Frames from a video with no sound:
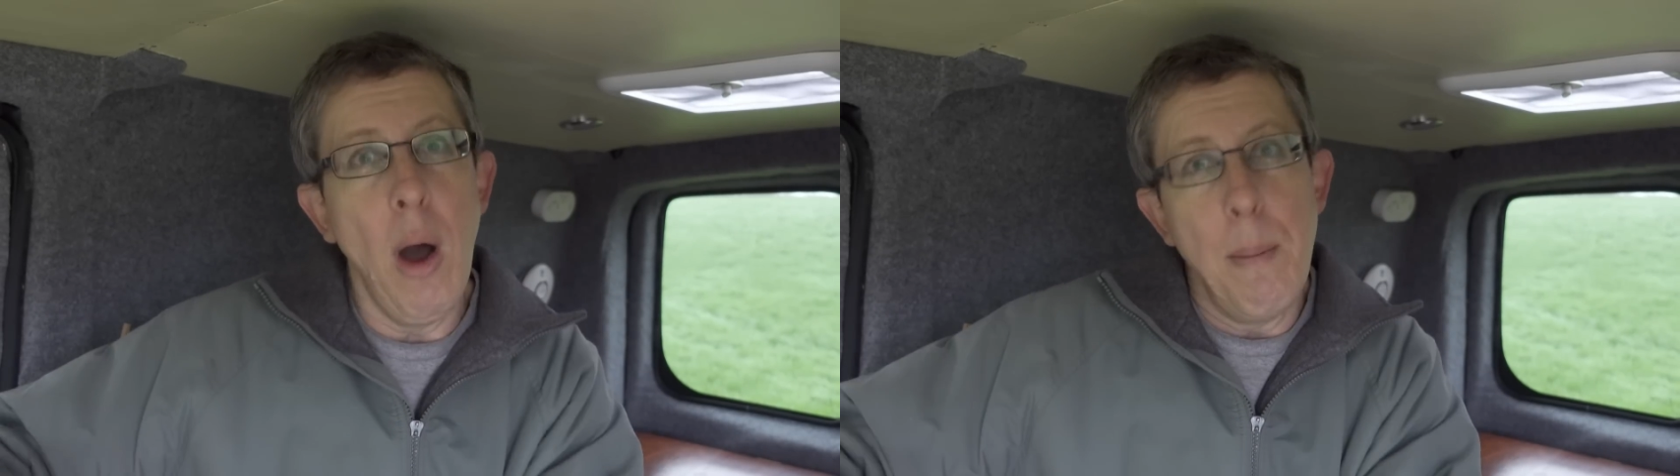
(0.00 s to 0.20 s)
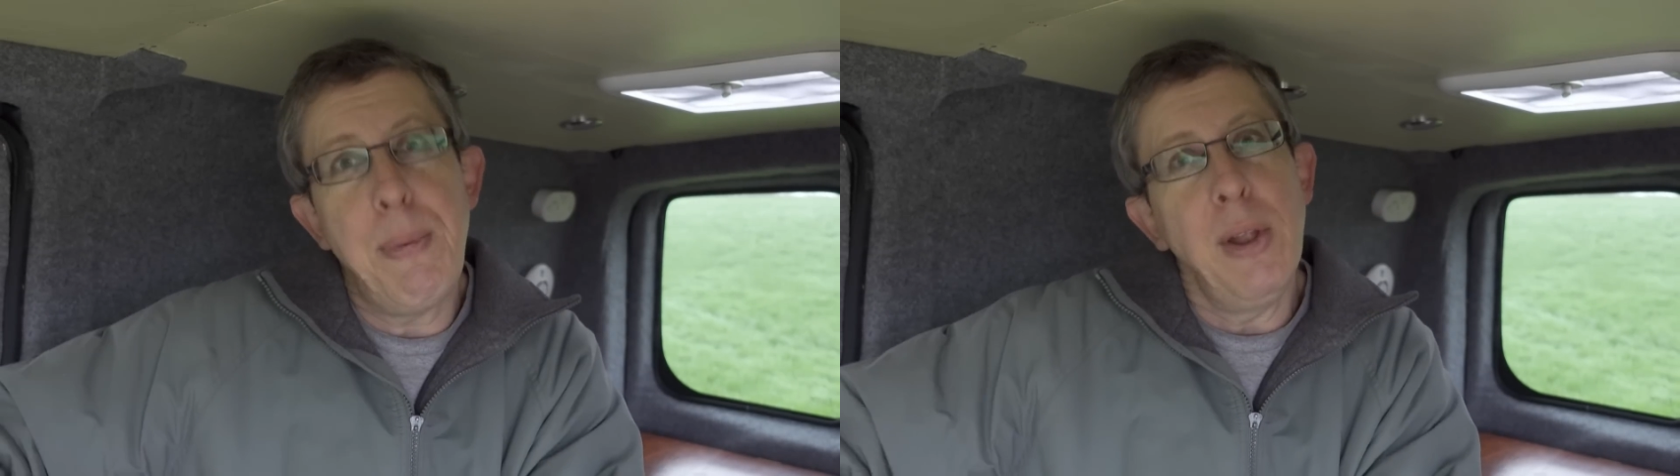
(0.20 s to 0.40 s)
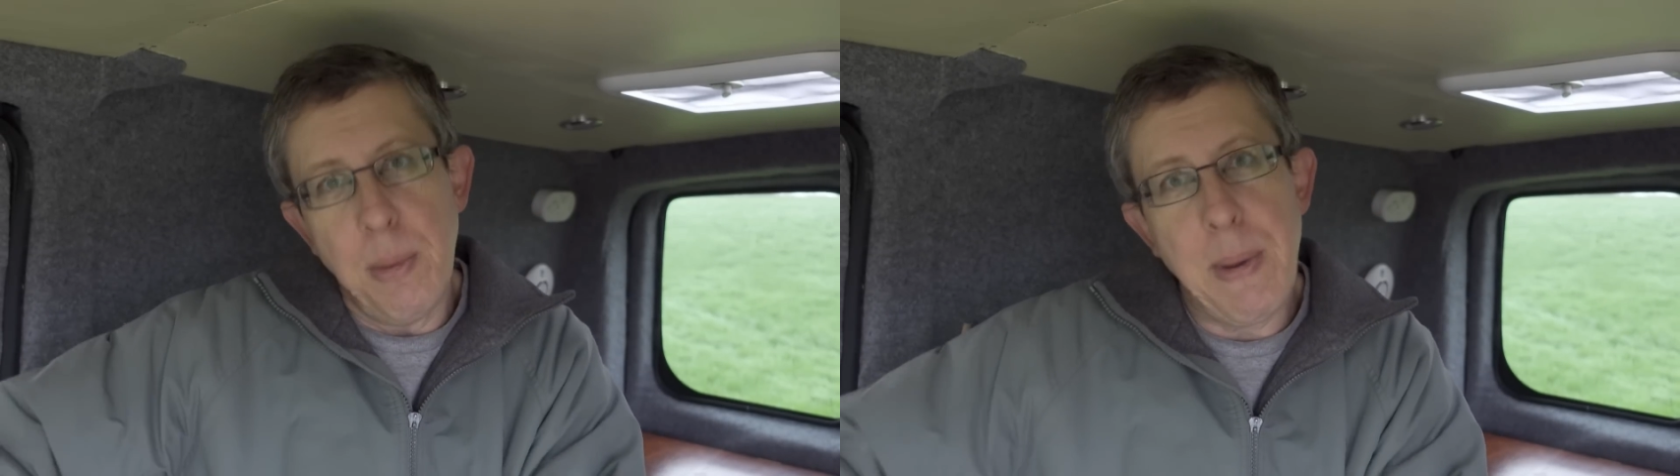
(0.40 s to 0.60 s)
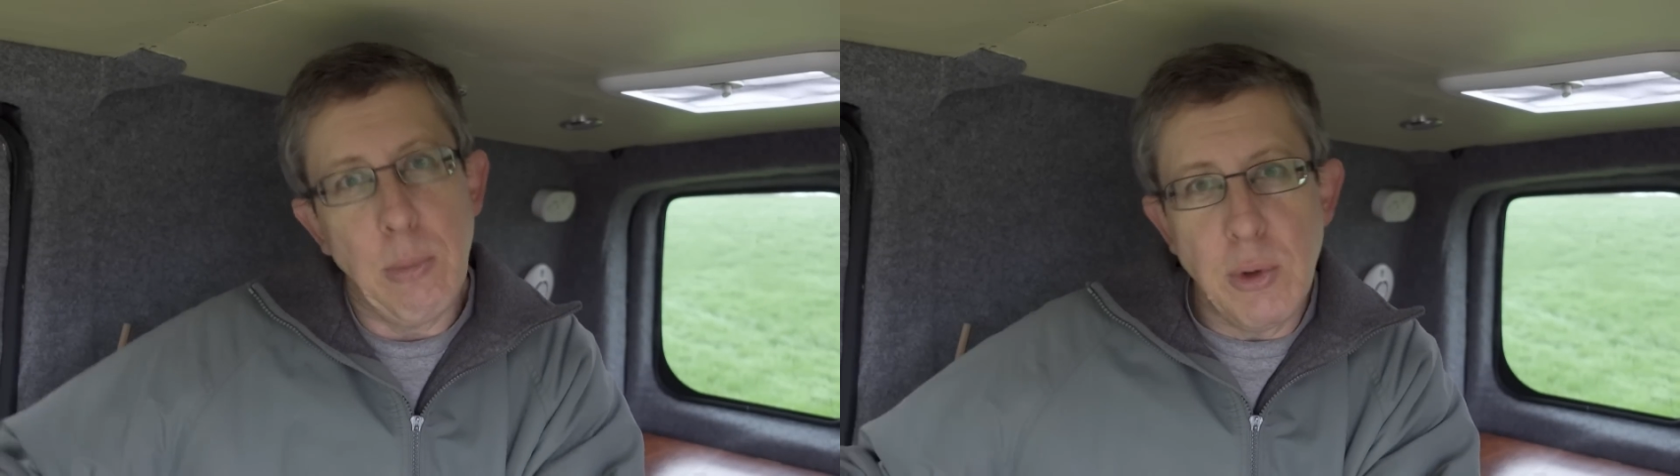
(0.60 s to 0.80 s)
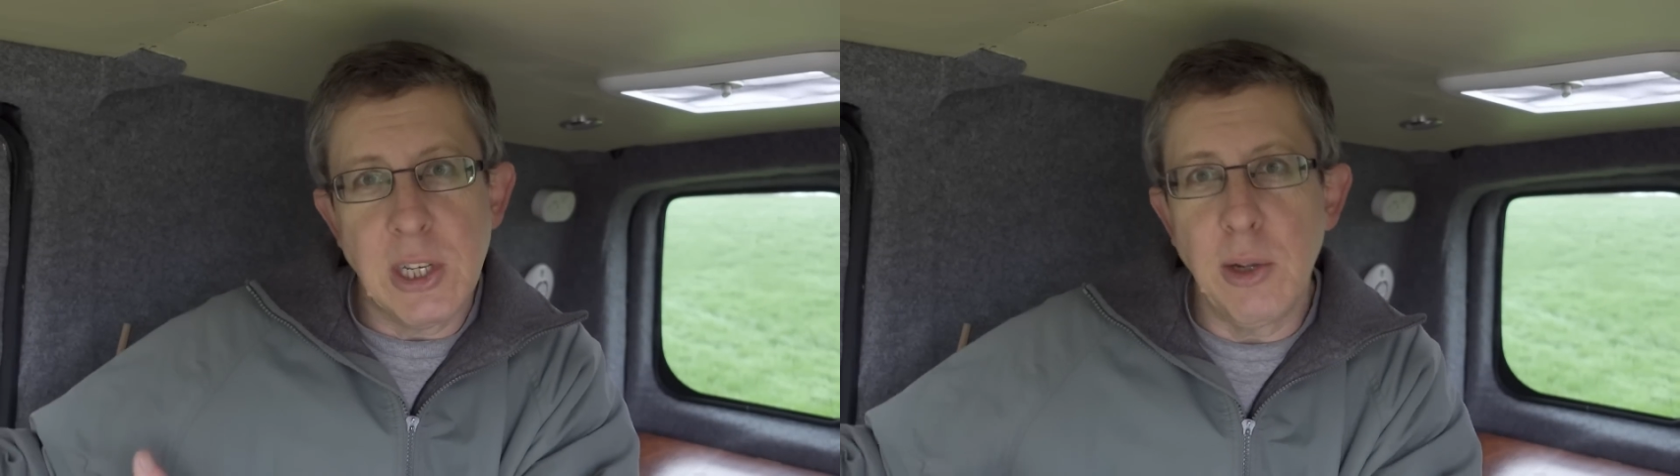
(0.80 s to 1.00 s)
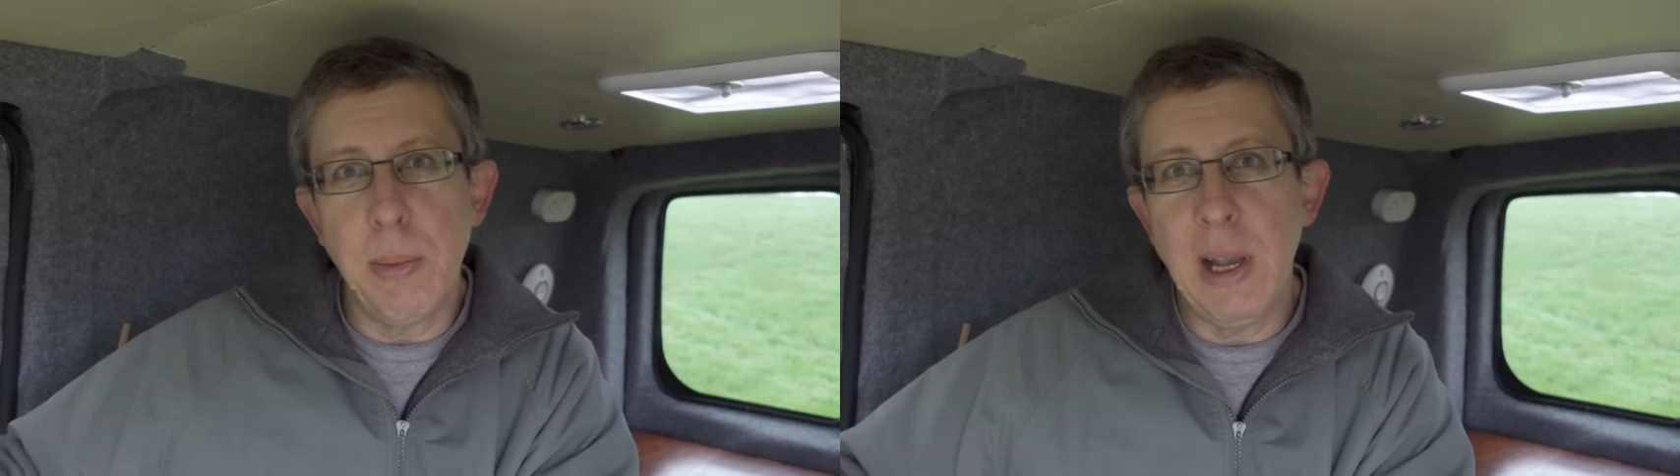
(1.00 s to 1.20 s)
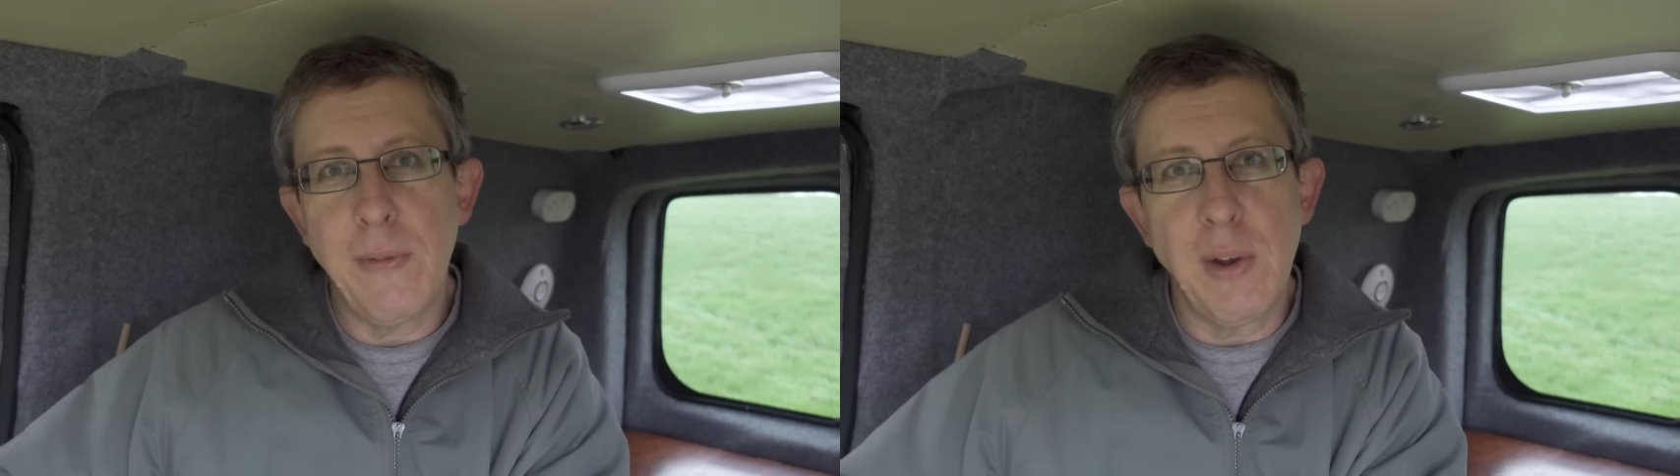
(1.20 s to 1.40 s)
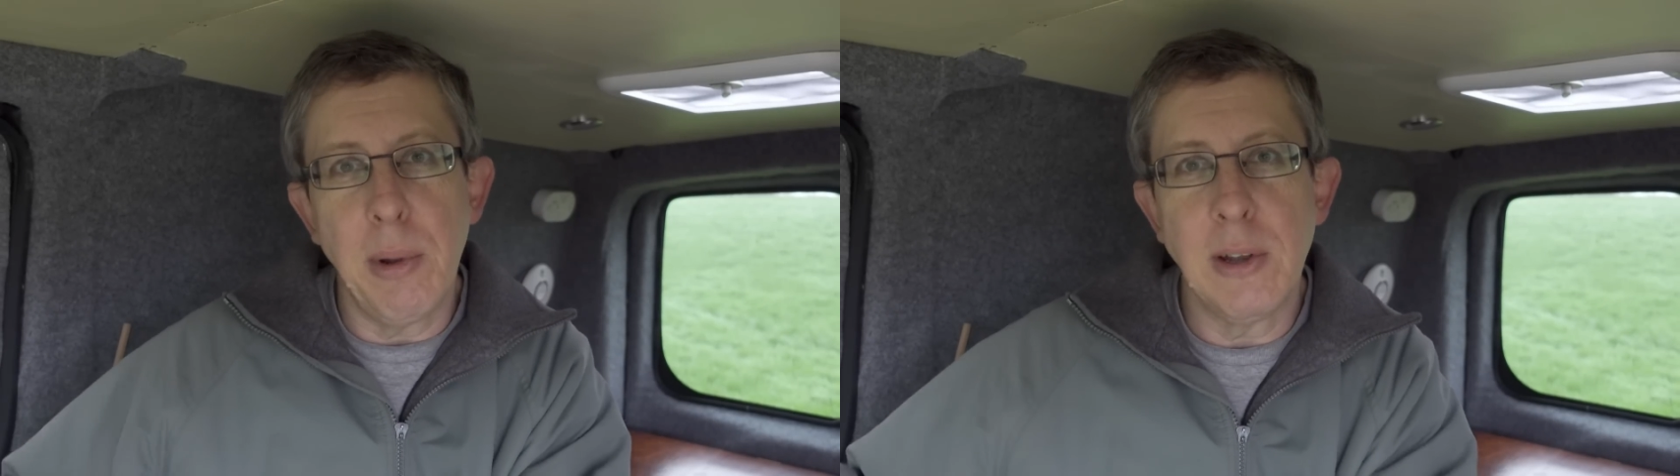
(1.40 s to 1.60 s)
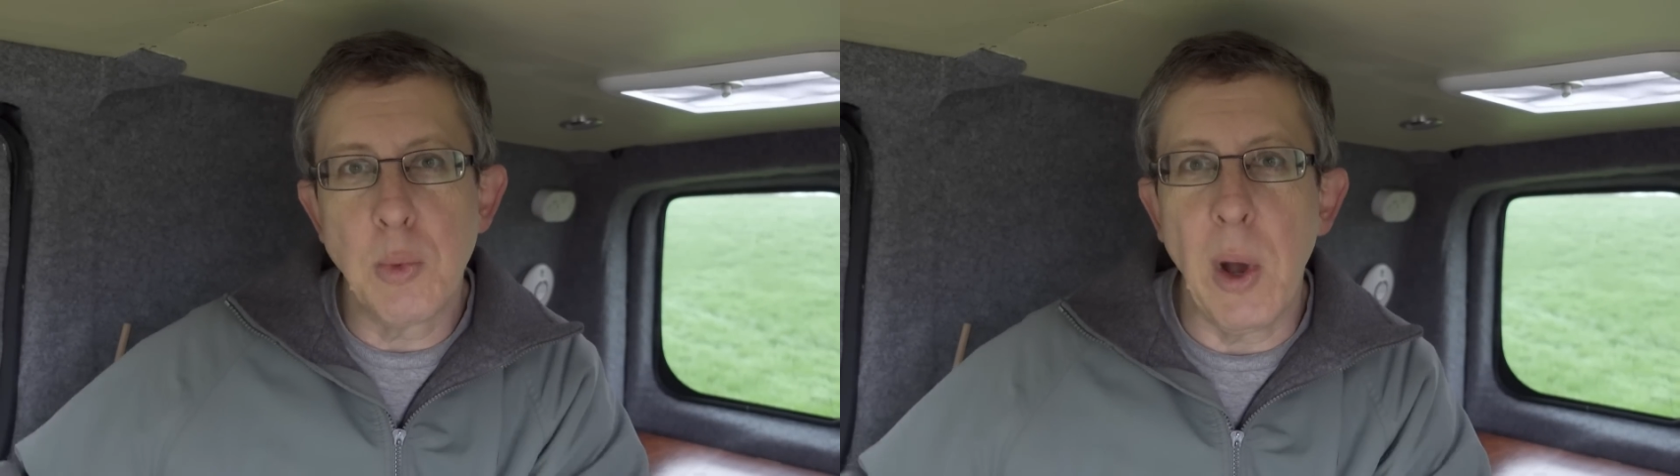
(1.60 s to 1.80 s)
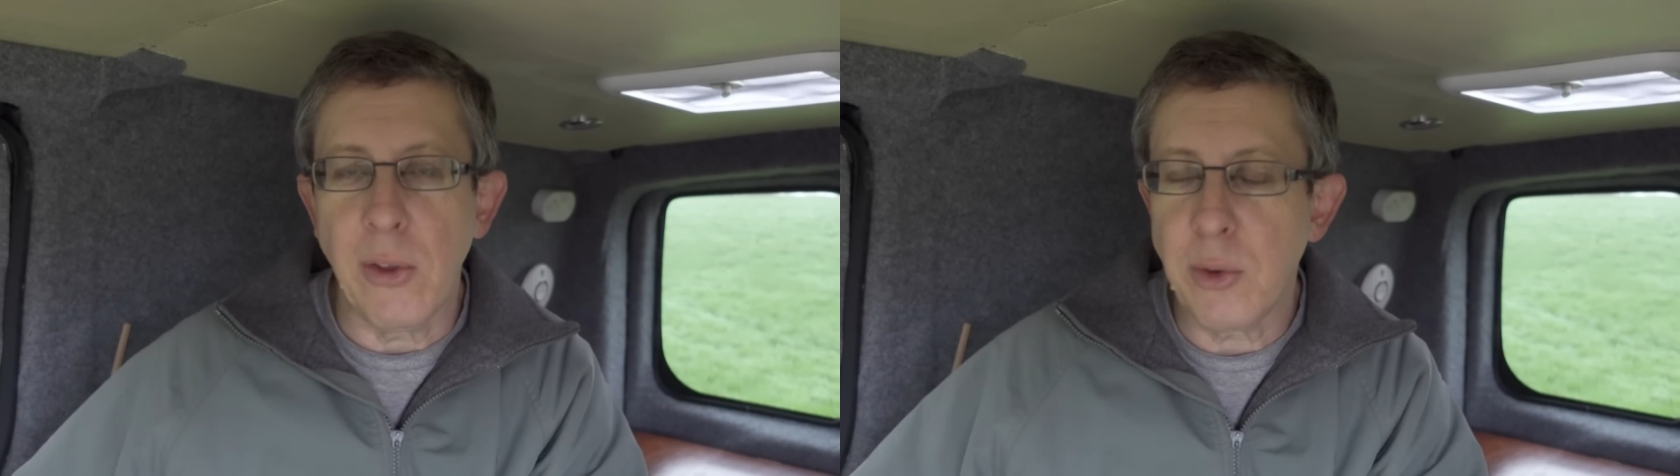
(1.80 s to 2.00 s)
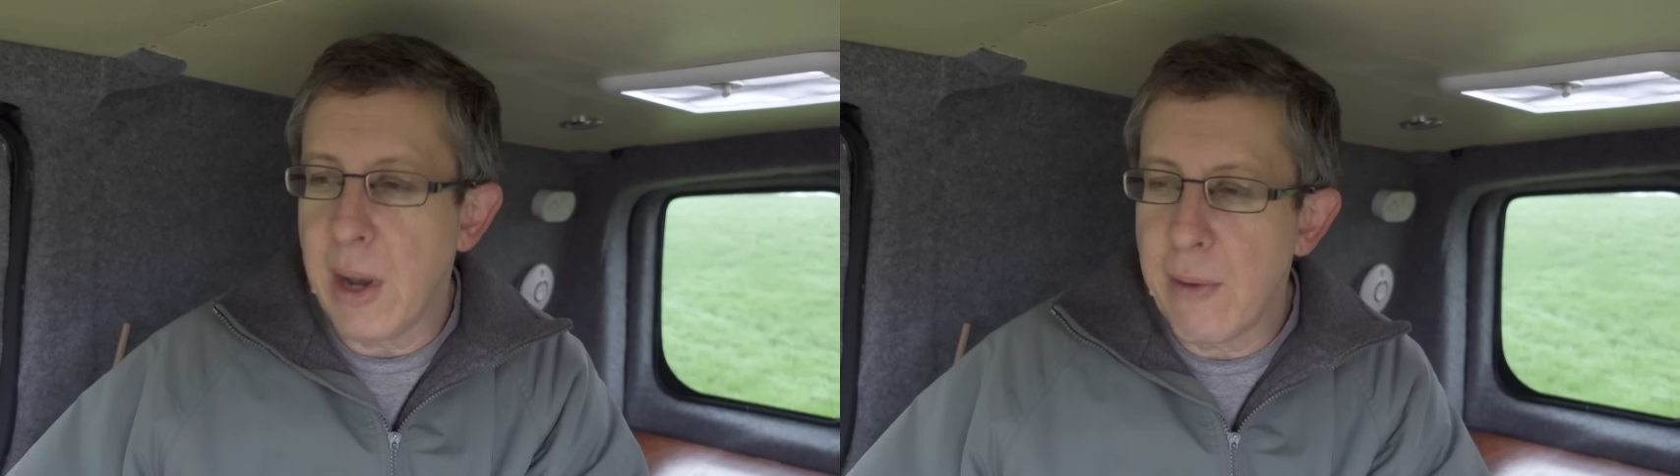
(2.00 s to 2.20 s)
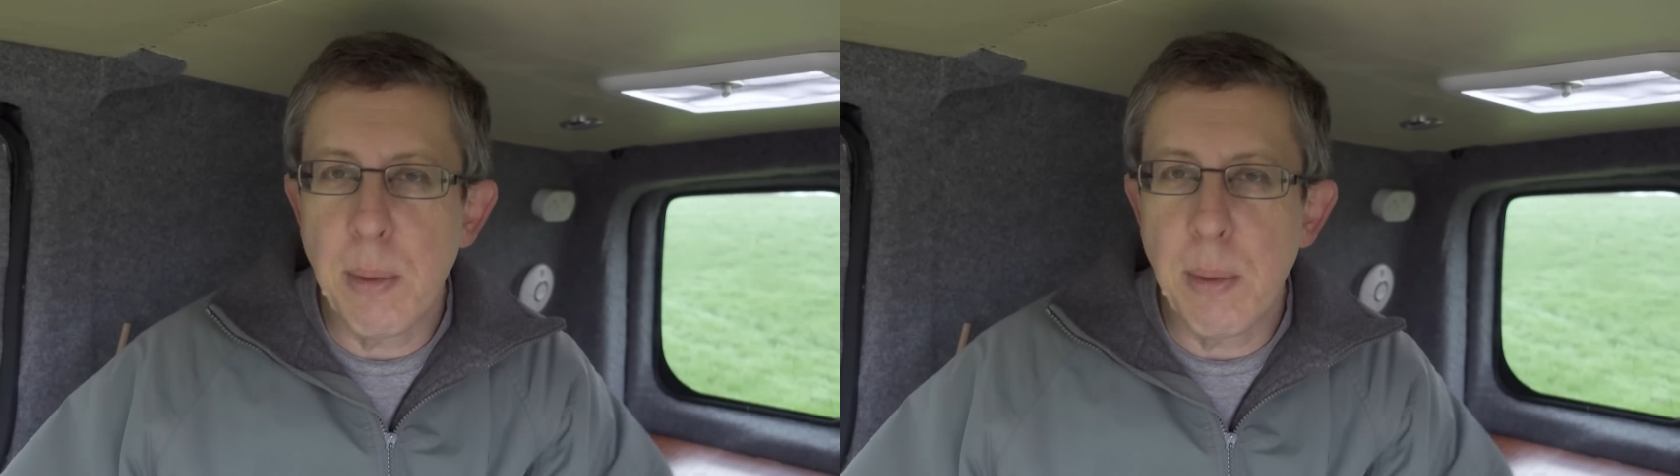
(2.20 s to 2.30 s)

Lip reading: But the bed would still be liftable as well, so I'd have